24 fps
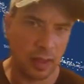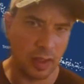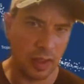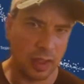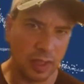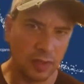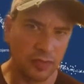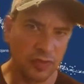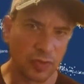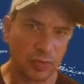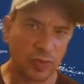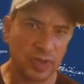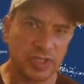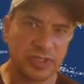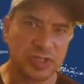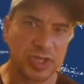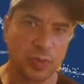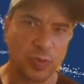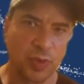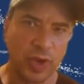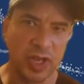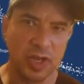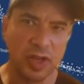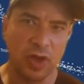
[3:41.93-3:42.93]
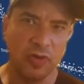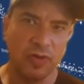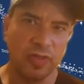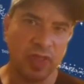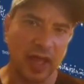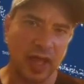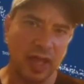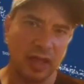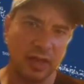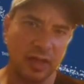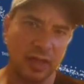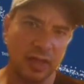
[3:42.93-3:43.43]
And the reason we know
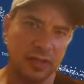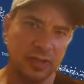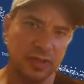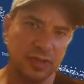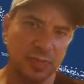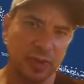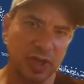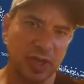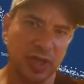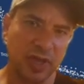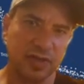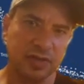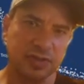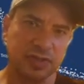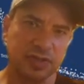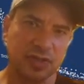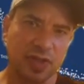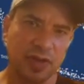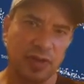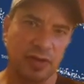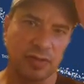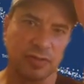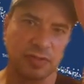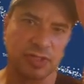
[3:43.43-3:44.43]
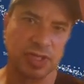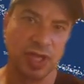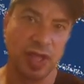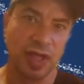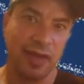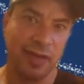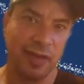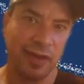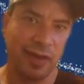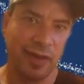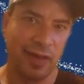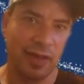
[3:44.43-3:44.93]
that is because there's
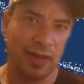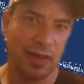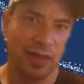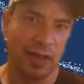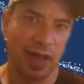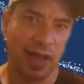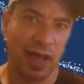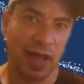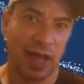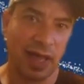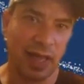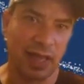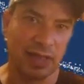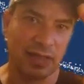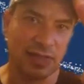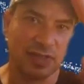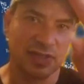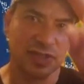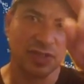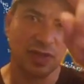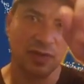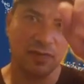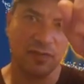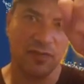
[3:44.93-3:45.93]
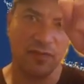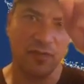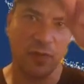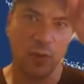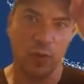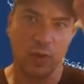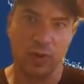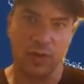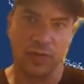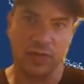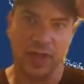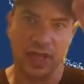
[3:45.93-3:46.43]
ice
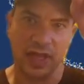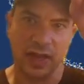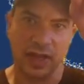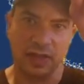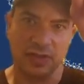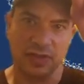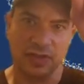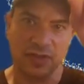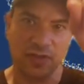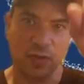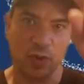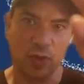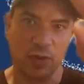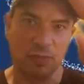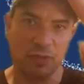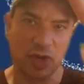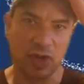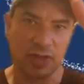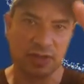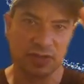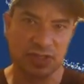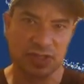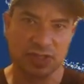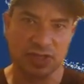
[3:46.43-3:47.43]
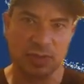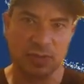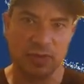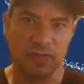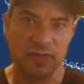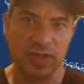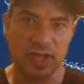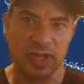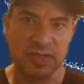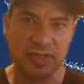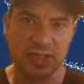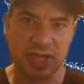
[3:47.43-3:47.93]
that has formed on some
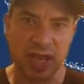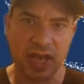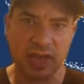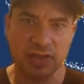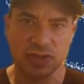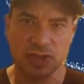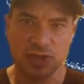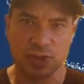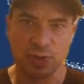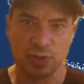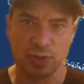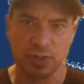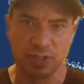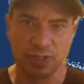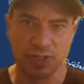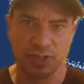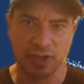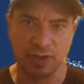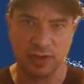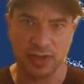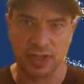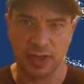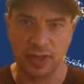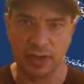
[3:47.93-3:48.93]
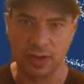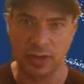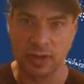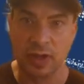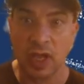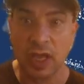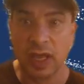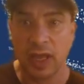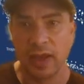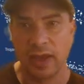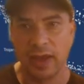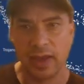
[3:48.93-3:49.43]
of these asteroids out here.
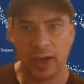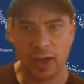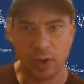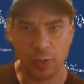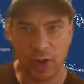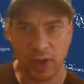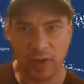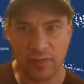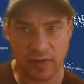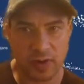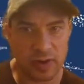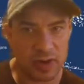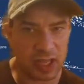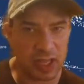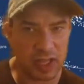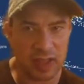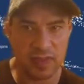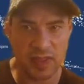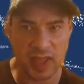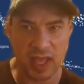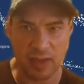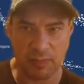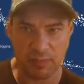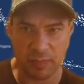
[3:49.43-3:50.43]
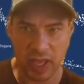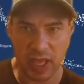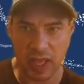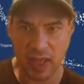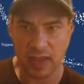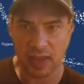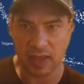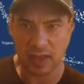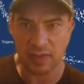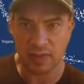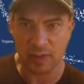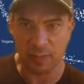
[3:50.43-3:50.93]
However, in
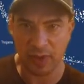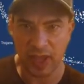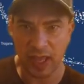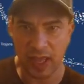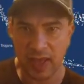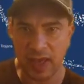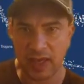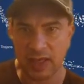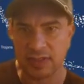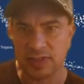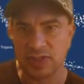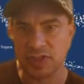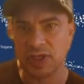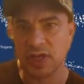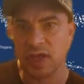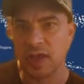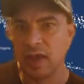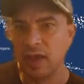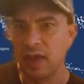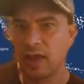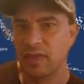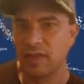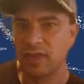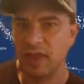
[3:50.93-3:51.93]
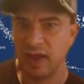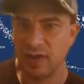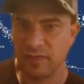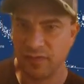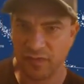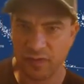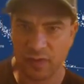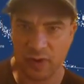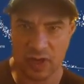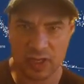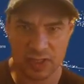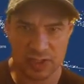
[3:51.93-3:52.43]
the past,
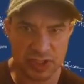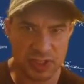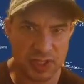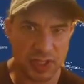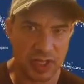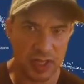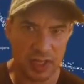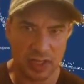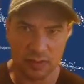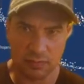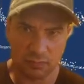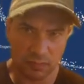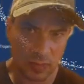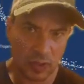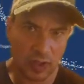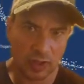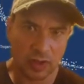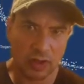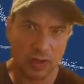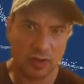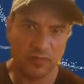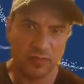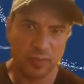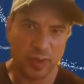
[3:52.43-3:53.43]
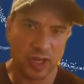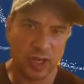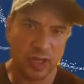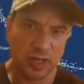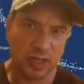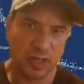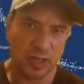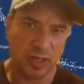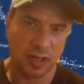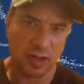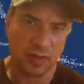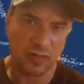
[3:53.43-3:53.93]
that frost line could have been
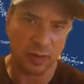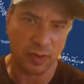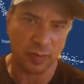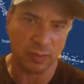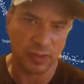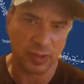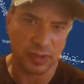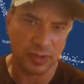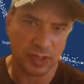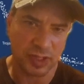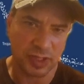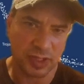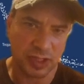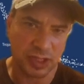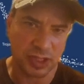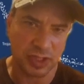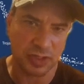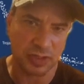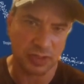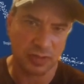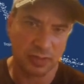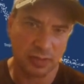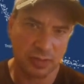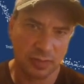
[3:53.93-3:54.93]
in a different position.